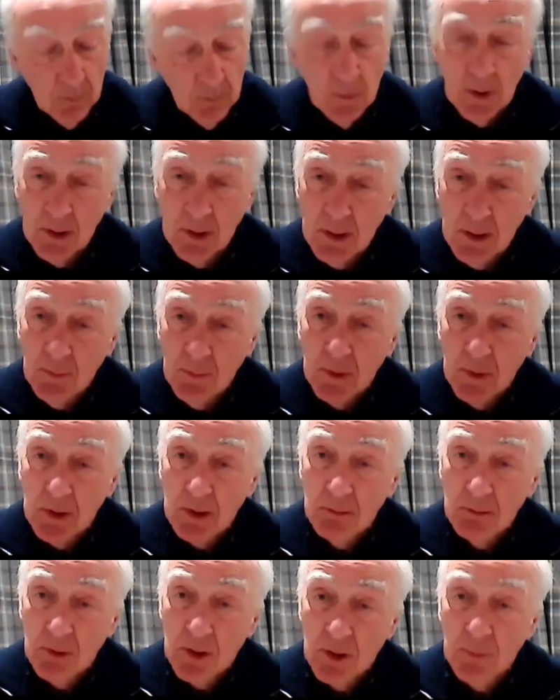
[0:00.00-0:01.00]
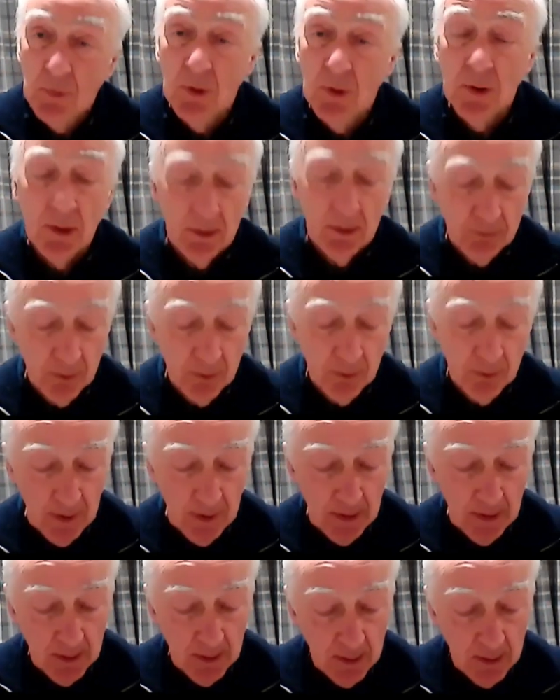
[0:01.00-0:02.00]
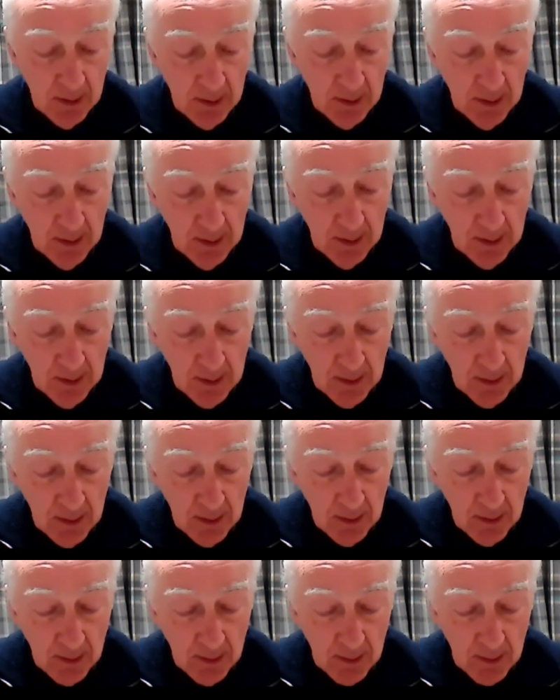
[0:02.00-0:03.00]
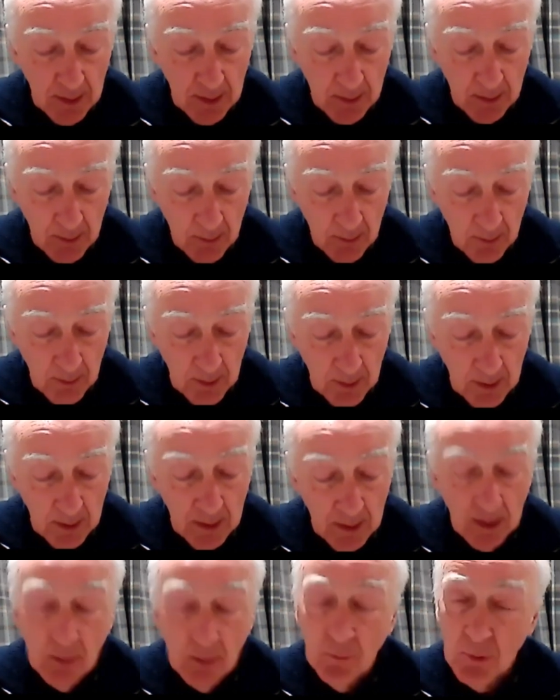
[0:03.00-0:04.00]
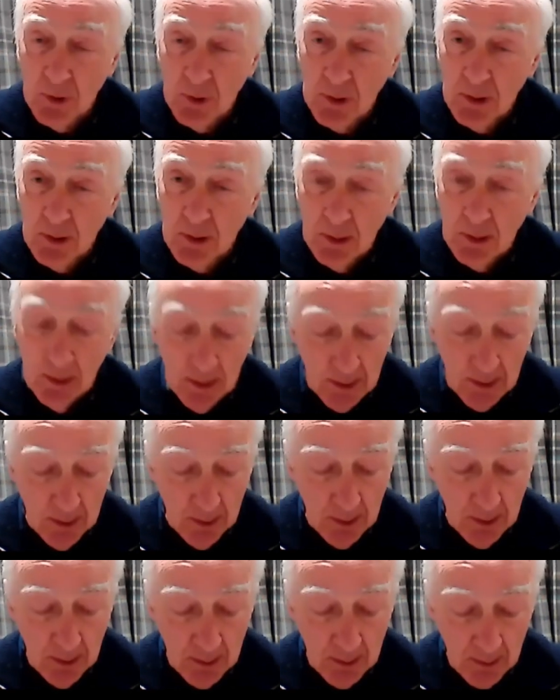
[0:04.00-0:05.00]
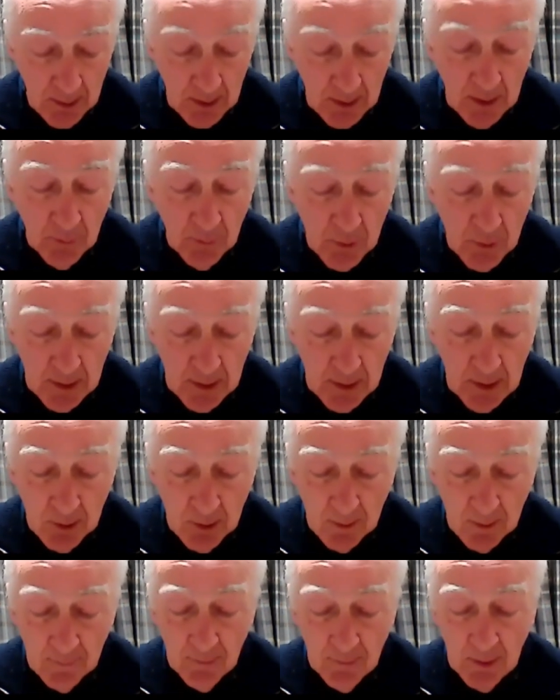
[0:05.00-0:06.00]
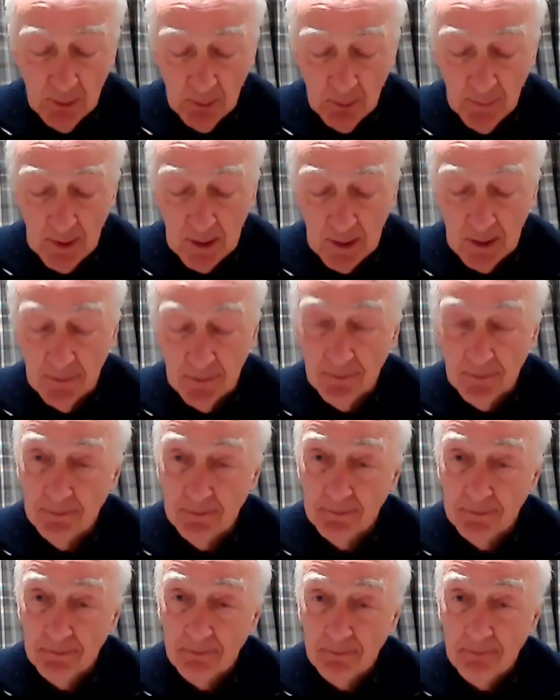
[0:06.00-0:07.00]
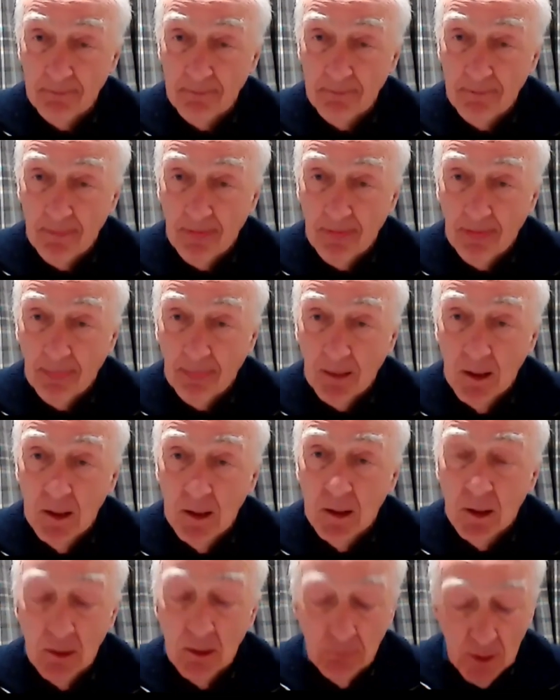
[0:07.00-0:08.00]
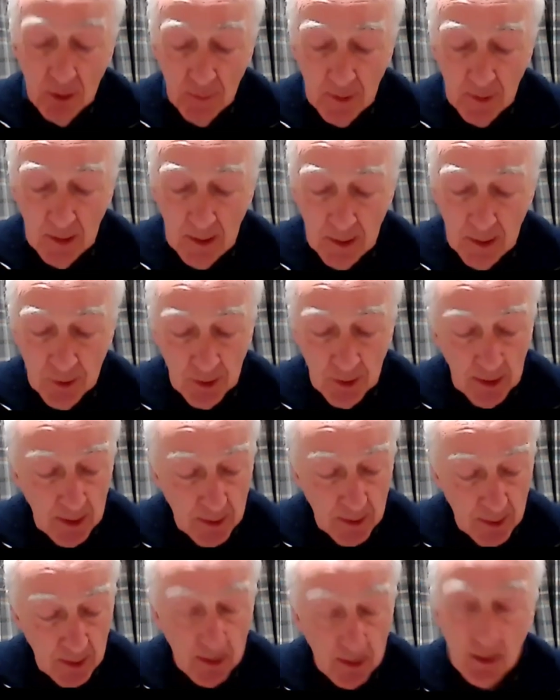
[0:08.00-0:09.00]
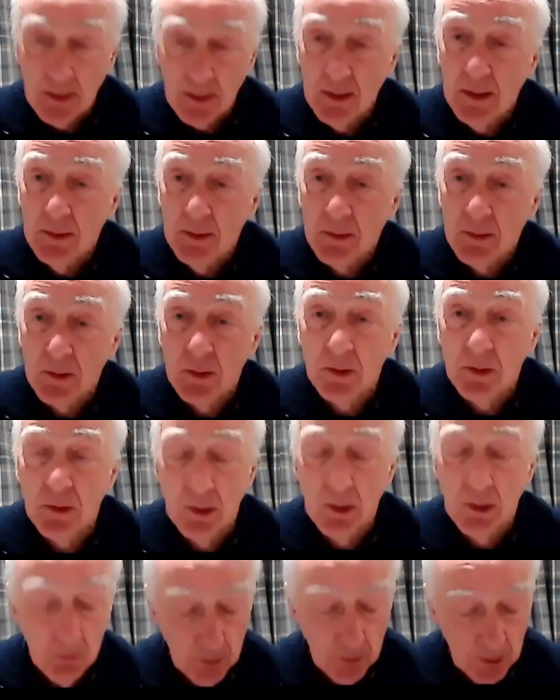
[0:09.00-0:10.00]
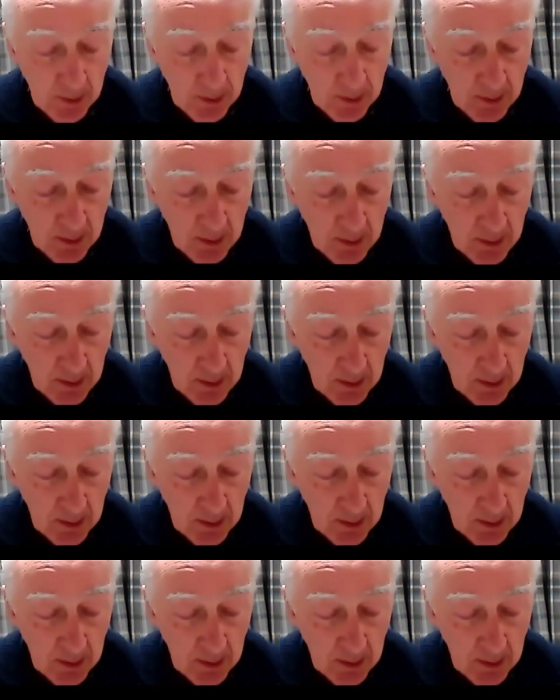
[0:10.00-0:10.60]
But the demons responded through the man, saying that their name was Le- their, their name was legion, for they were many. And a Roman legion had six thousand soldiers,